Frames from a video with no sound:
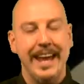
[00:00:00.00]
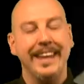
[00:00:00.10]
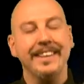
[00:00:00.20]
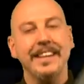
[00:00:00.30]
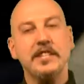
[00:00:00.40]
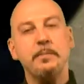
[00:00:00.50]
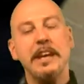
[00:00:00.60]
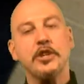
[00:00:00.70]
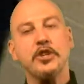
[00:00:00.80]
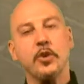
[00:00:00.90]
And let's
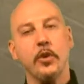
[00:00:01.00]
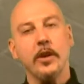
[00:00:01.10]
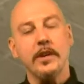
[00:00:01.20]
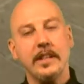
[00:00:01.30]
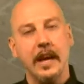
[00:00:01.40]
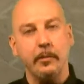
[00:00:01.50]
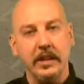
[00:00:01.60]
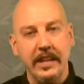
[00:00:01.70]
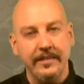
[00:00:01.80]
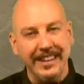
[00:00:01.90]
make sure that we
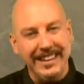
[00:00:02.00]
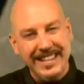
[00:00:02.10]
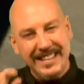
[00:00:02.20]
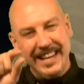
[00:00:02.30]
leave at least